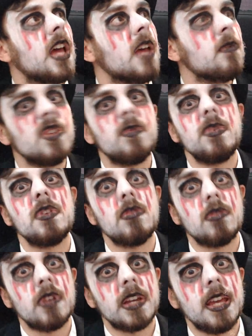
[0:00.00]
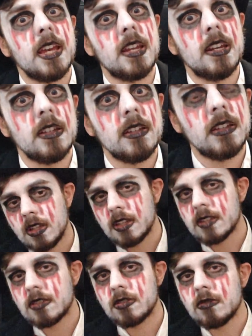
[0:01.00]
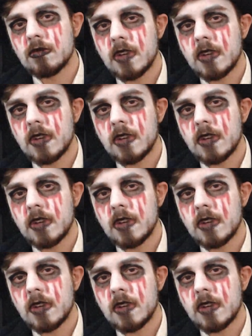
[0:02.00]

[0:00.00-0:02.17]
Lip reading: and be pure again. And so